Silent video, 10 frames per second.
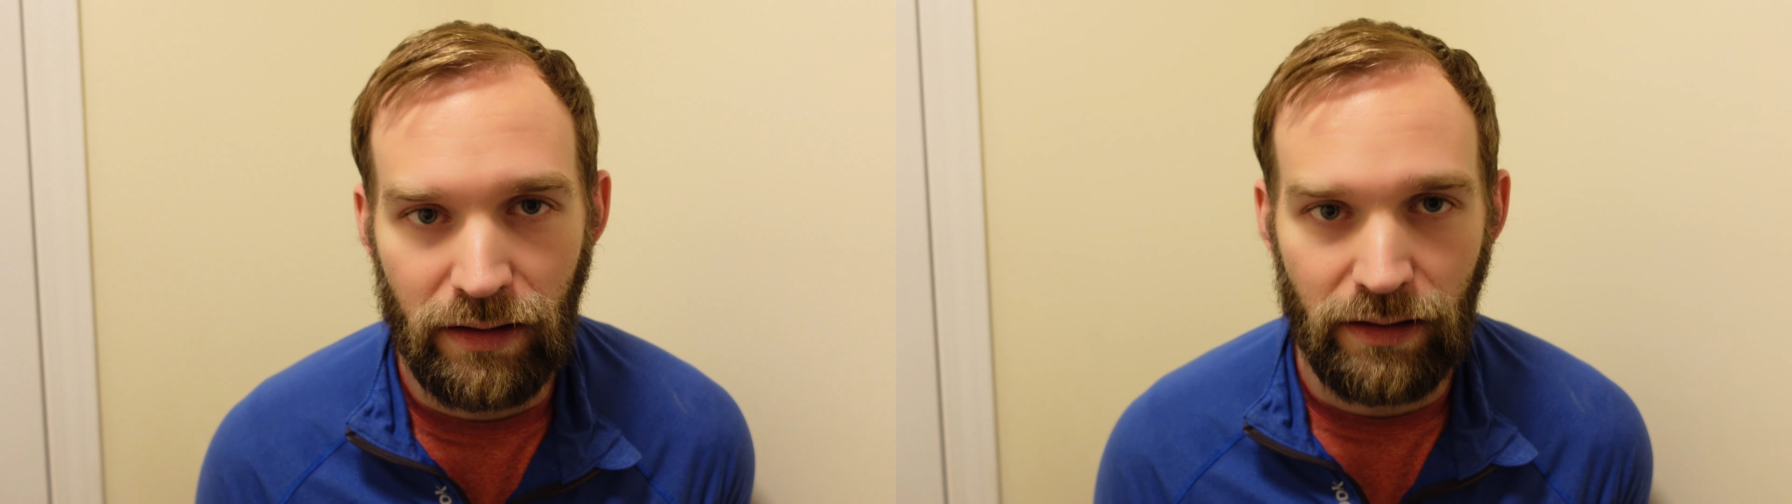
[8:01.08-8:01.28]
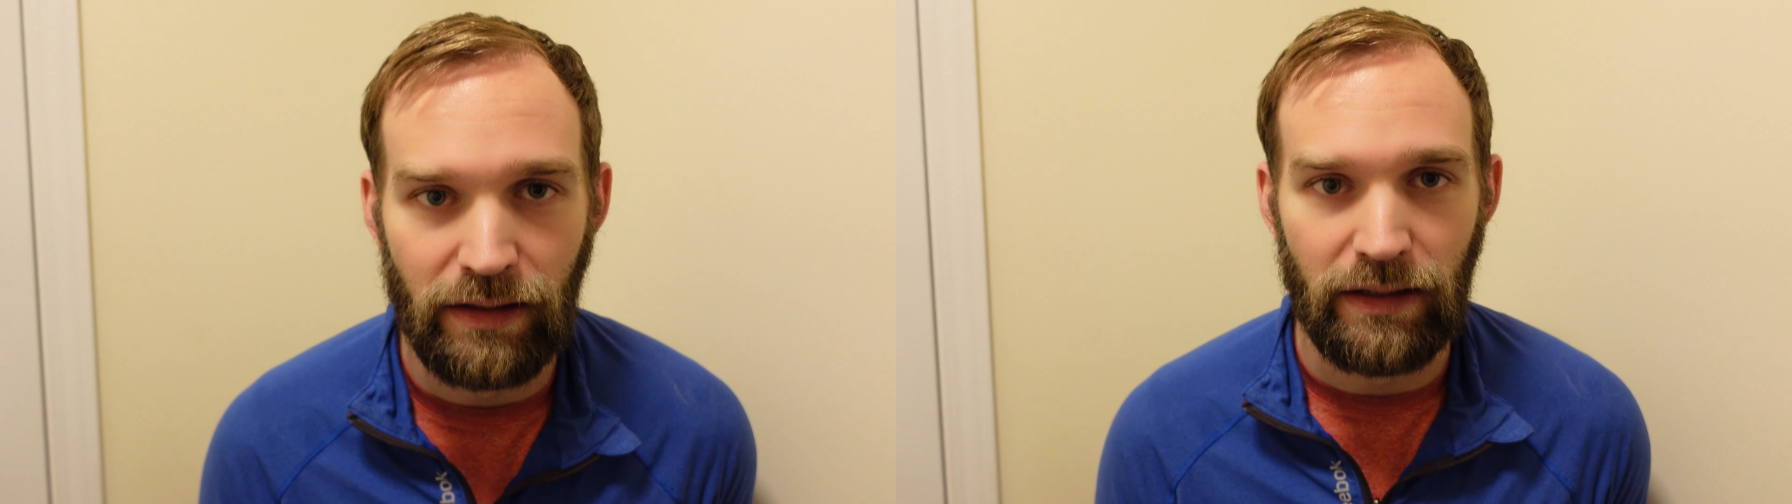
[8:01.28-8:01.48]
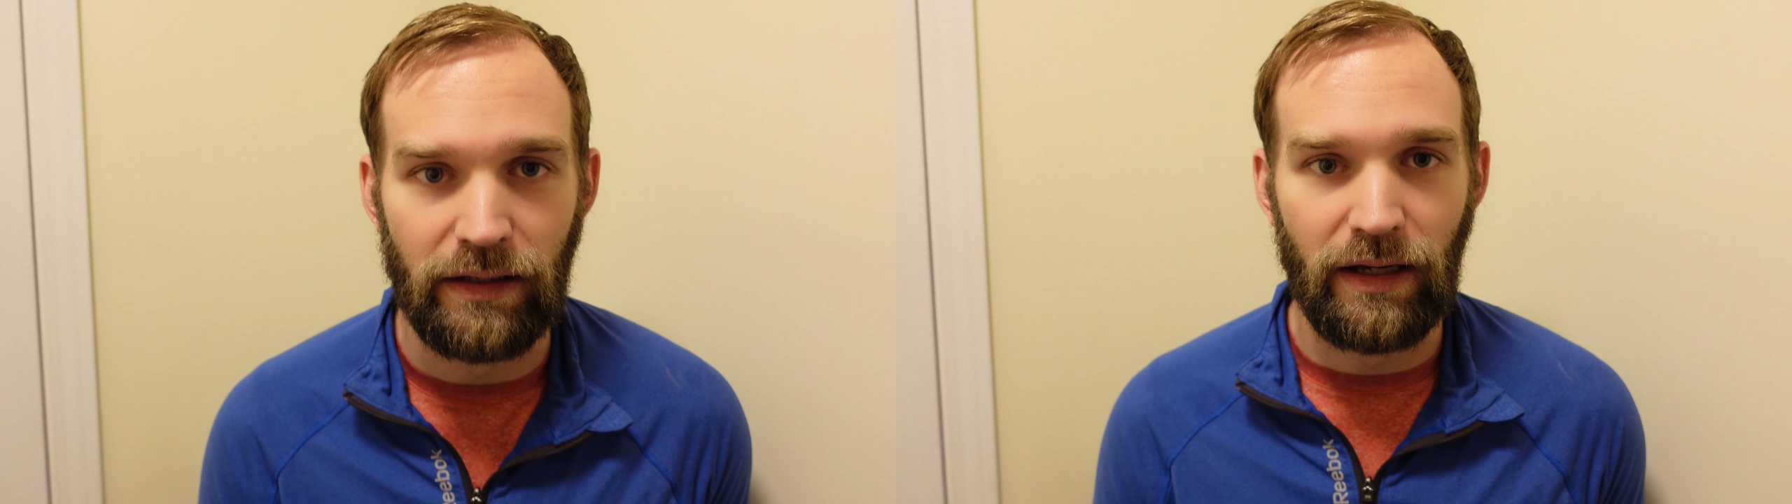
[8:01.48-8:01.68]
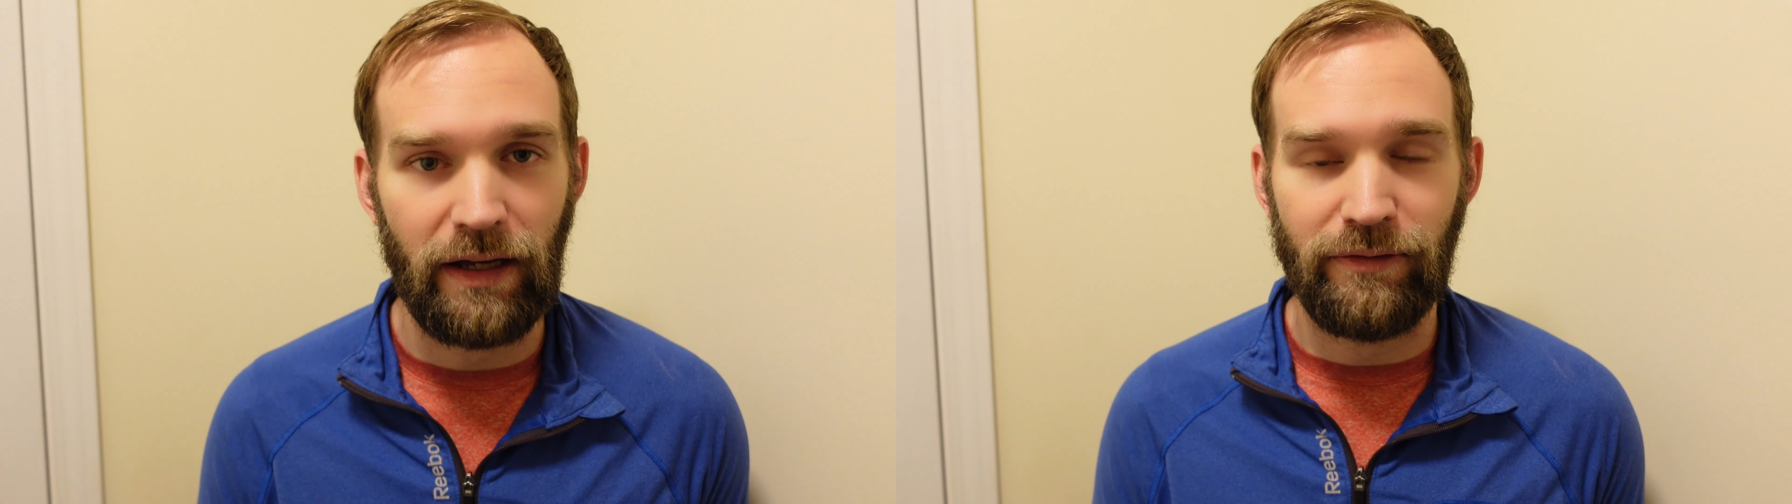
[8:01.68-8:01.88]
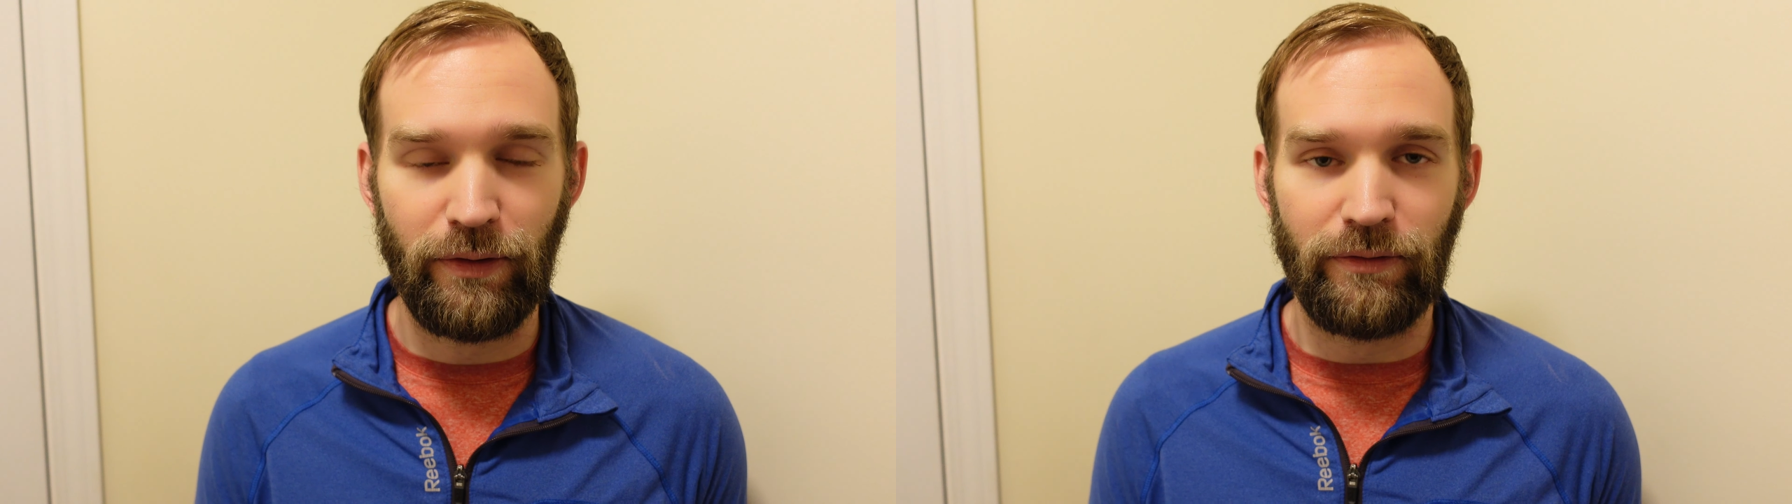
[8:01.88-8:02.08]
the
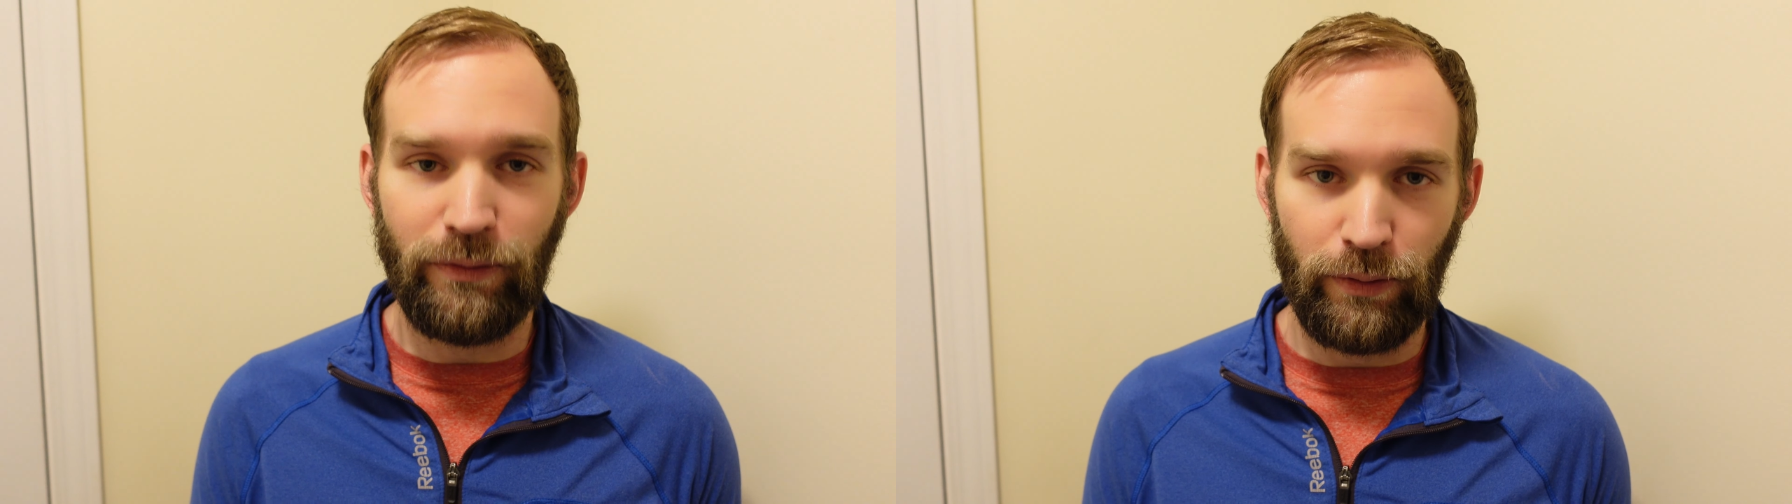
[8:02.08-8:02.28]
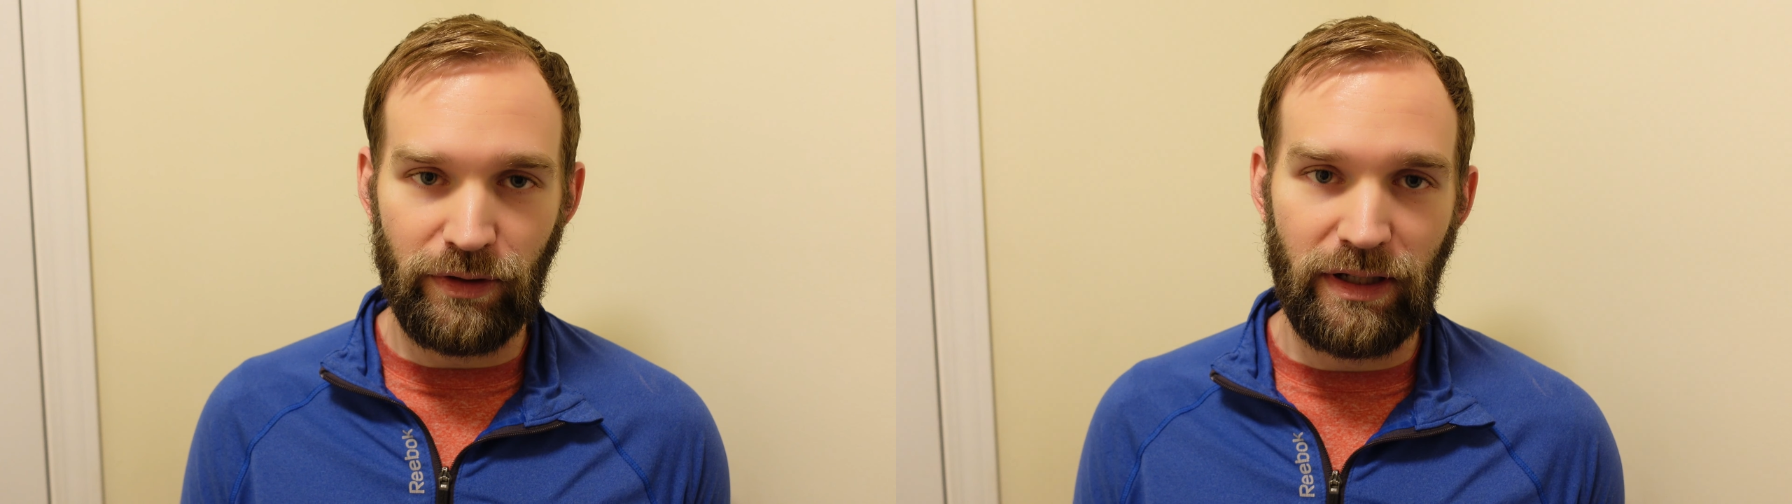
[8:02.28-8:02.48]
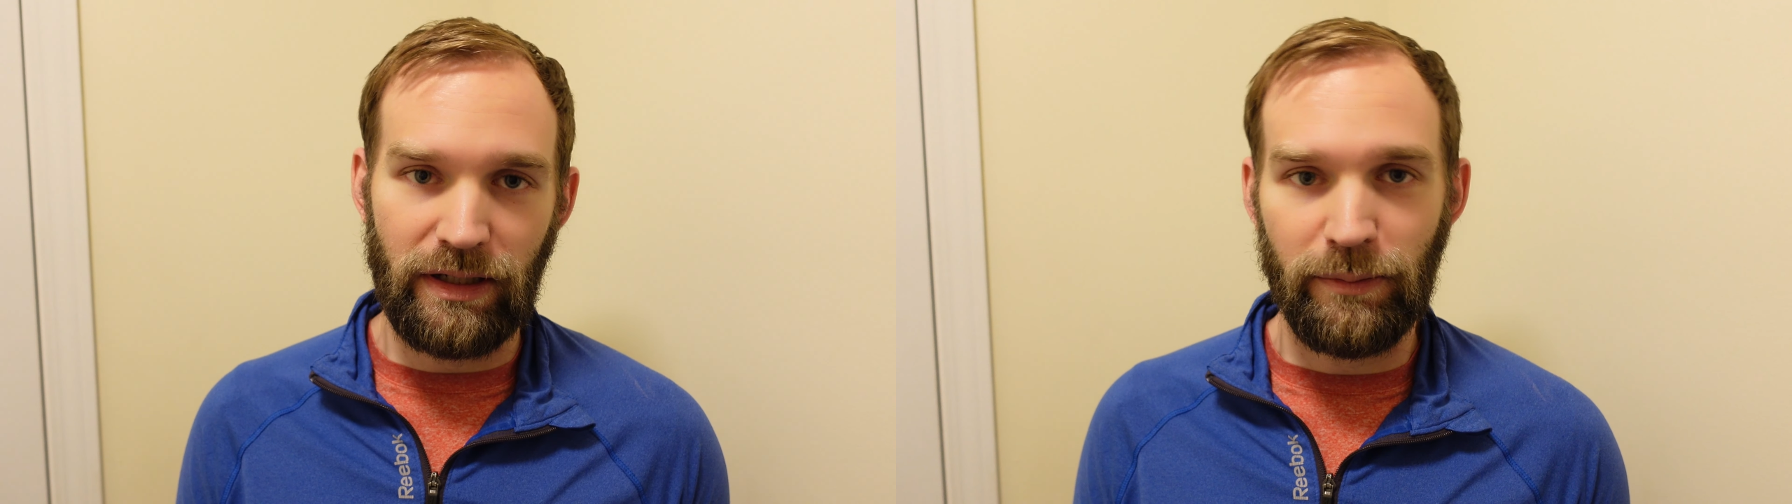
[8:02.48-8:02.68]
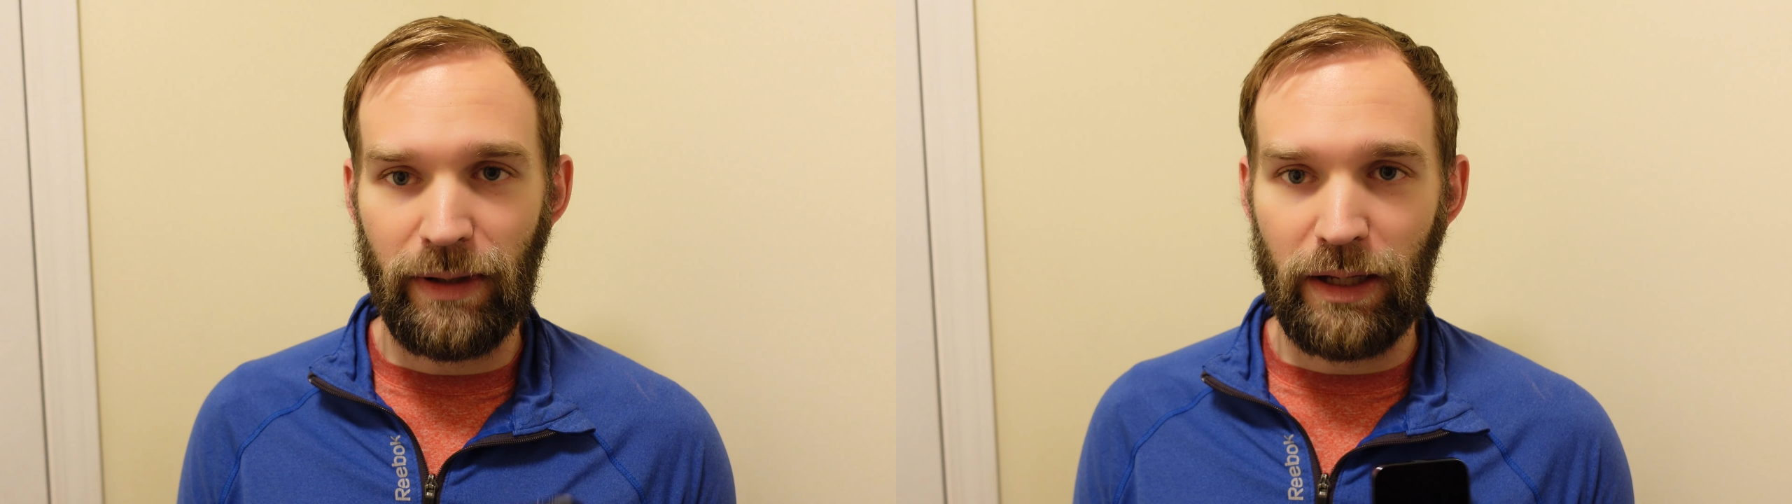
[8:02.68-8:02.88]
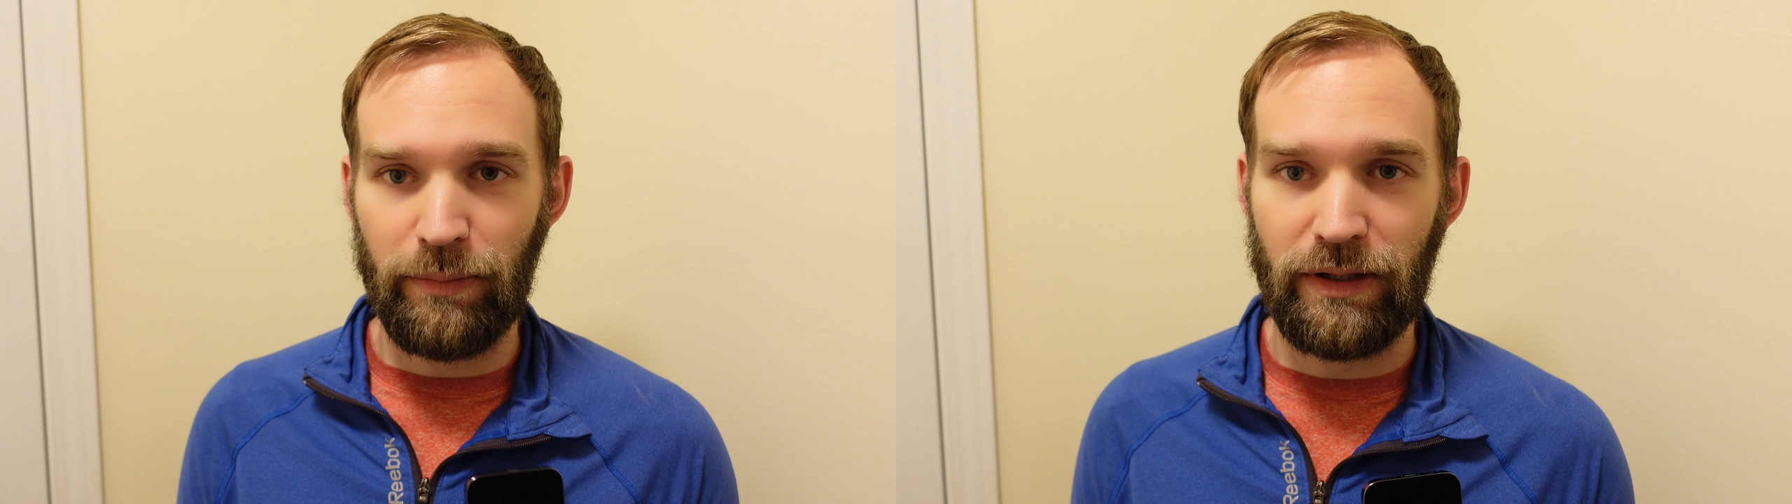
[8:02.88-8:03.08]
iPhone 14, in
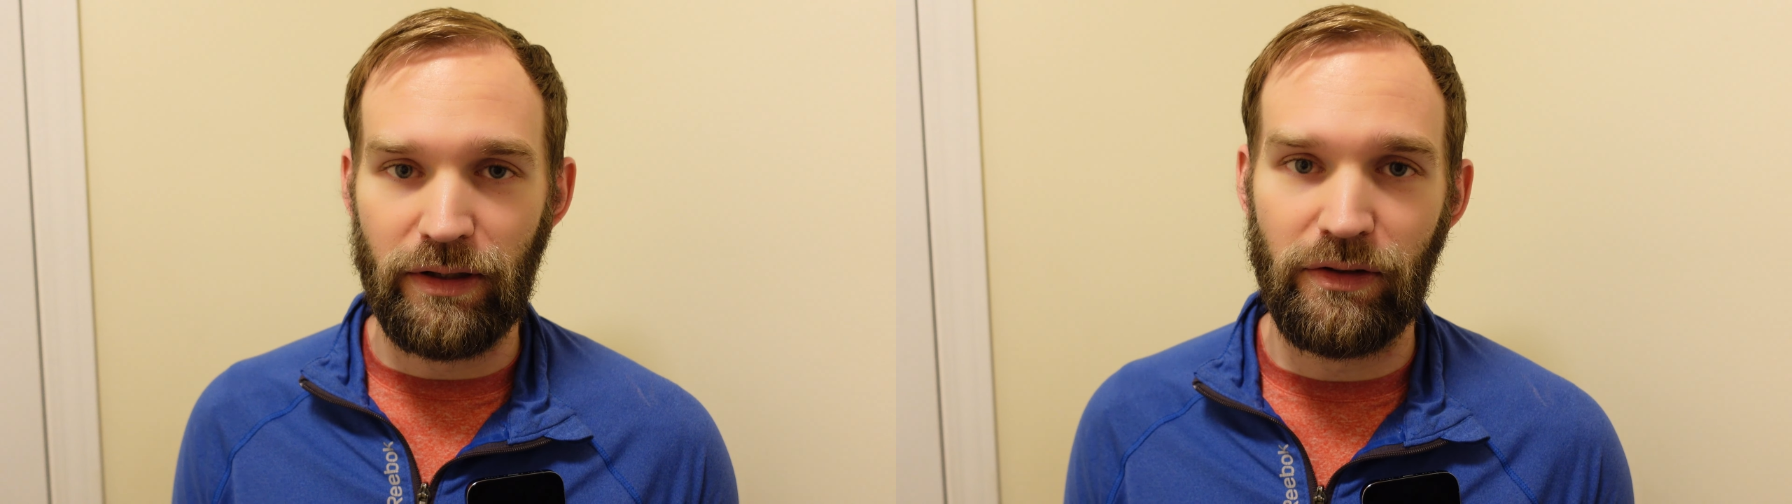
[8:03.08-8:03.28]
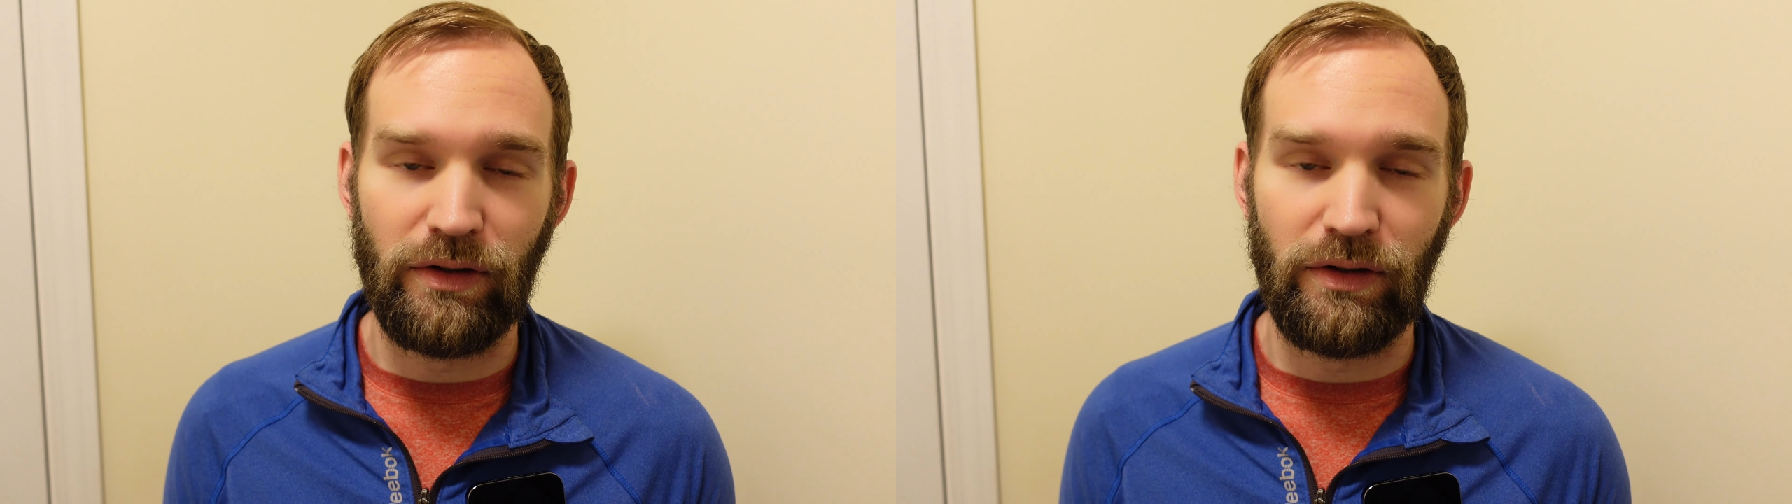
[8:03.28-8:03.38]
my opinion.